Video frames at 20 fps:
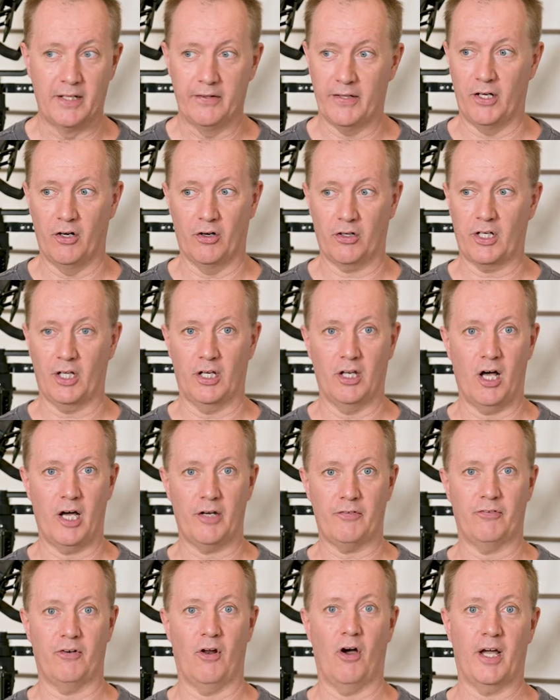They knock your
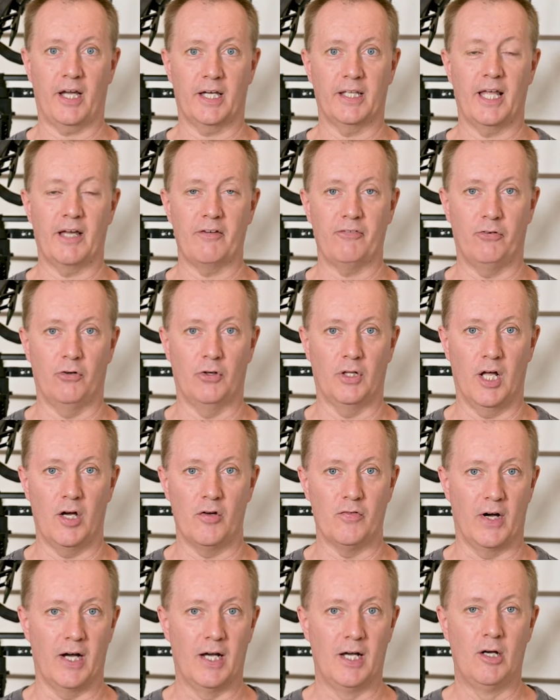light flying and they fall
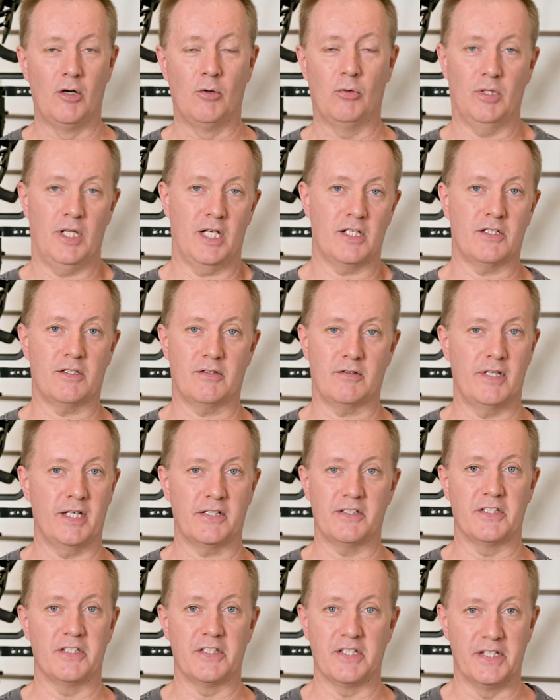over. Well, that's
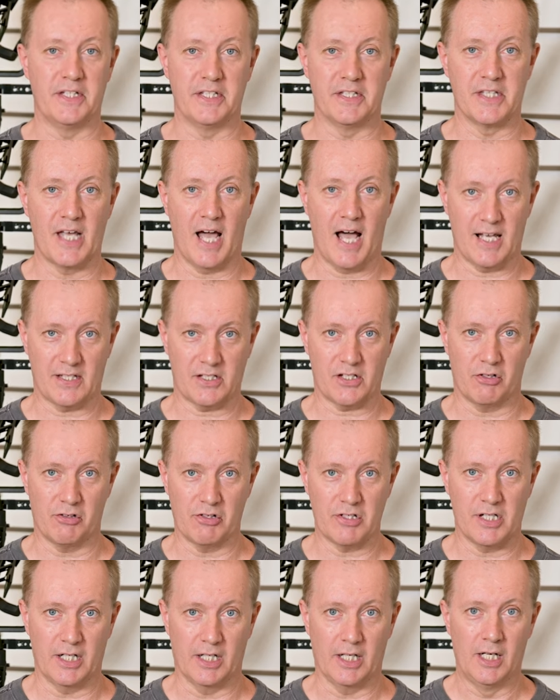that's a
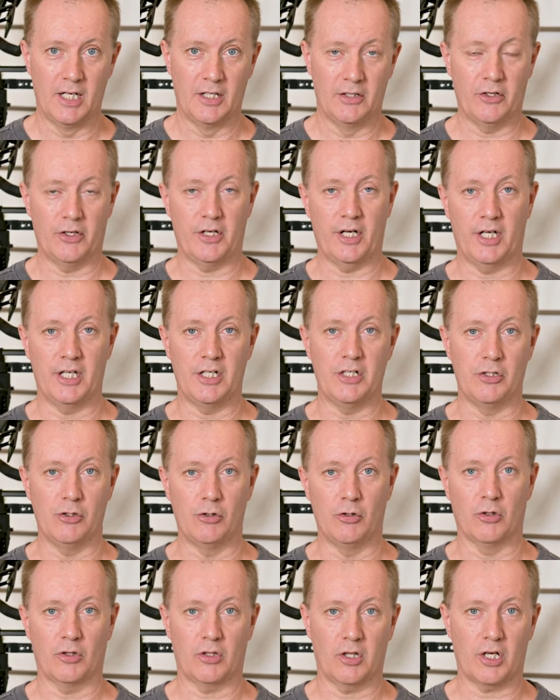disaster, isn't it? Not only do
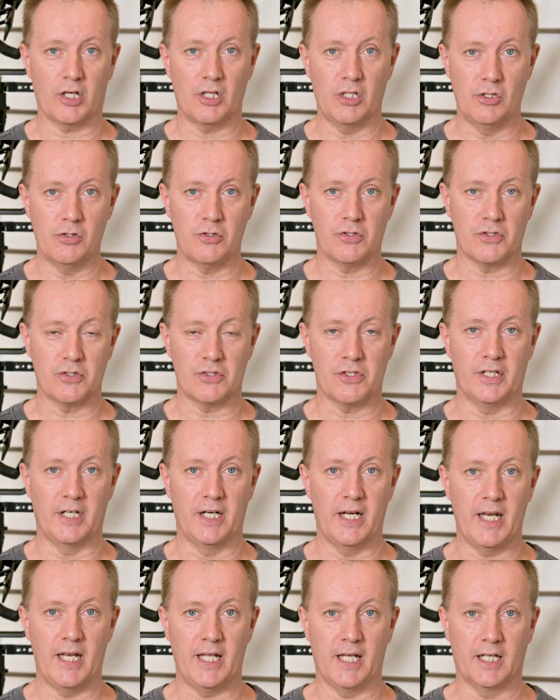you look like a nuisance and
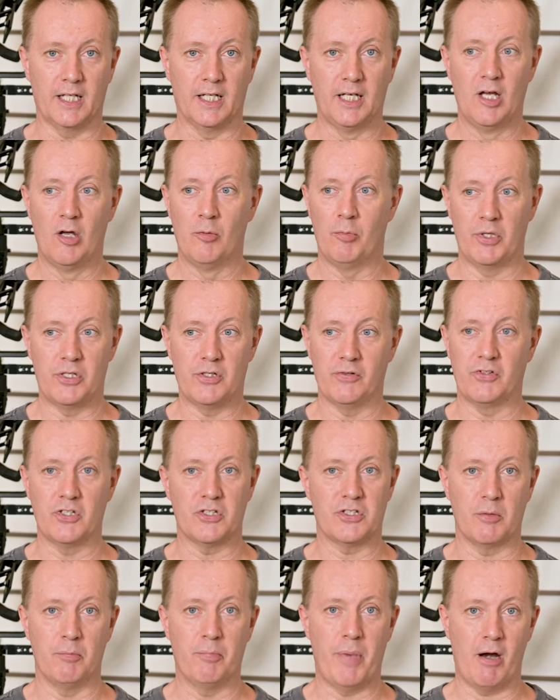an idiot, but you've
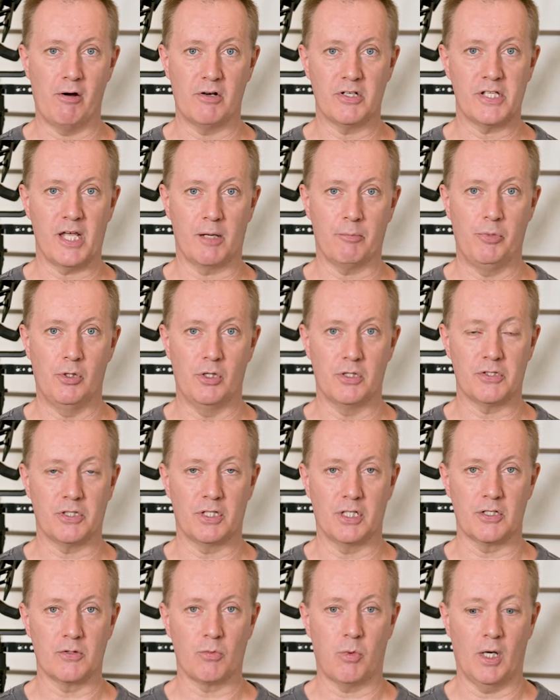just embarrassed that
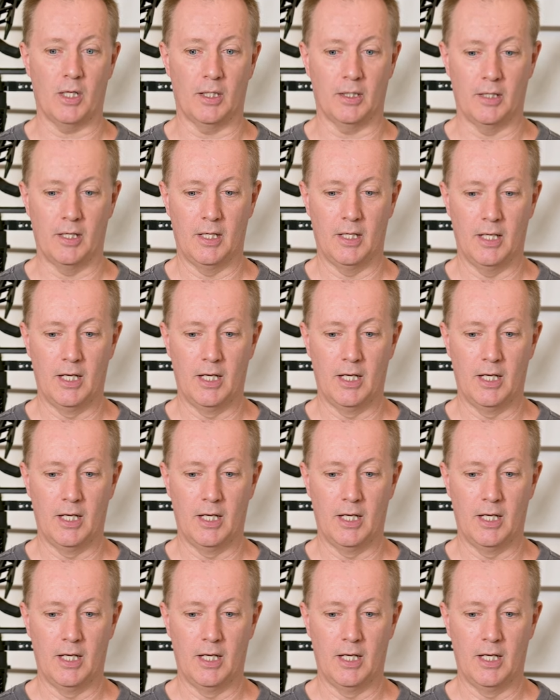person as well.